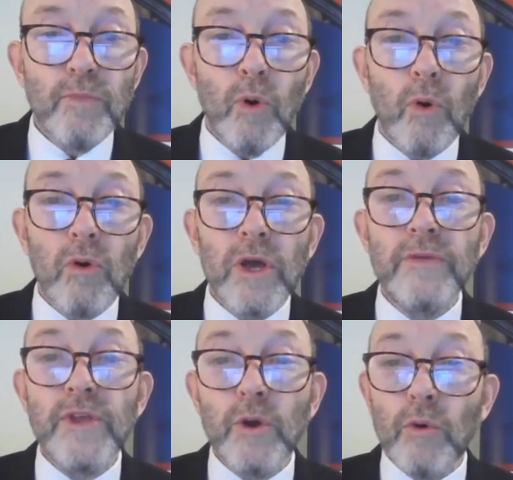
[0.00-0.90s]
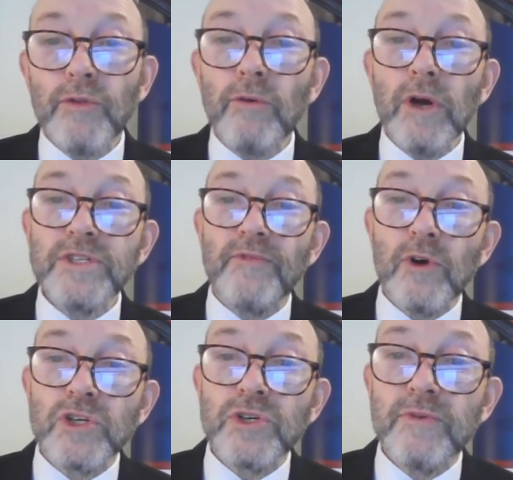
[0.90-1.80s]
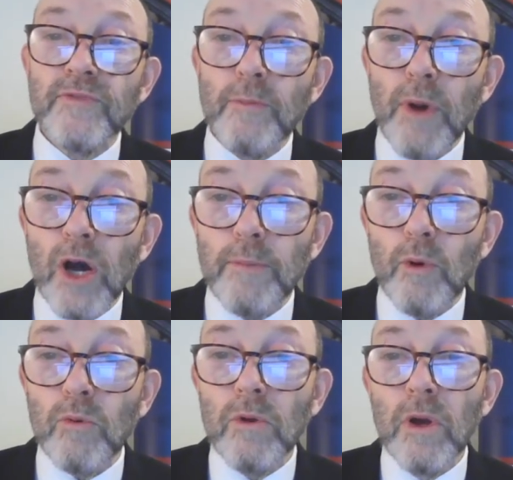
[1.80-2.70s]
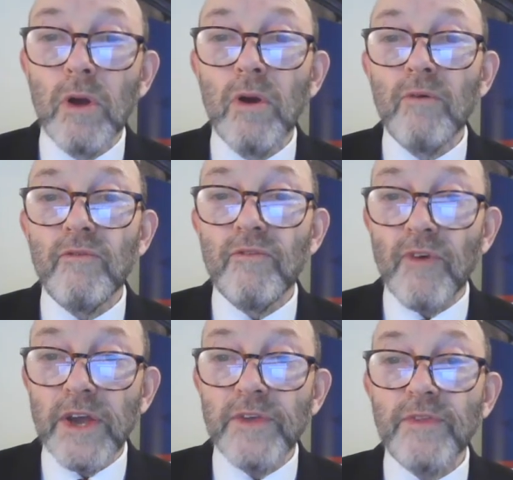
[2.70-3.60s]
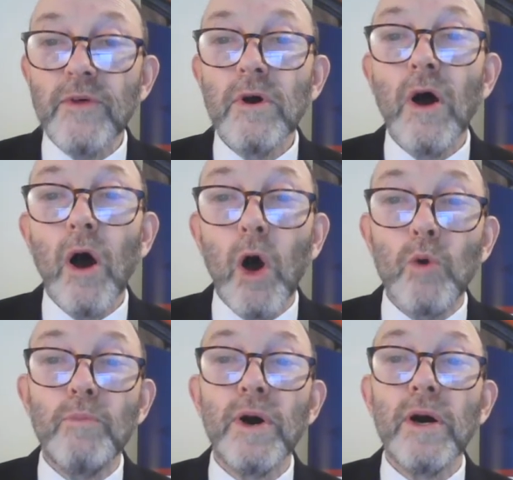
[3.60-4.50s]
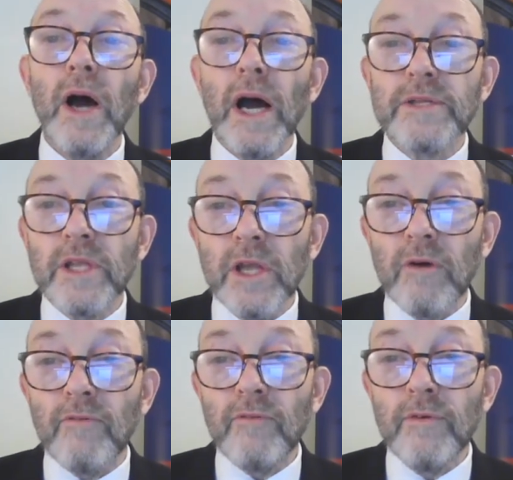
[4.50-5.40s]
Paul in the Authorized Version of the Bible: faith, hope, and love.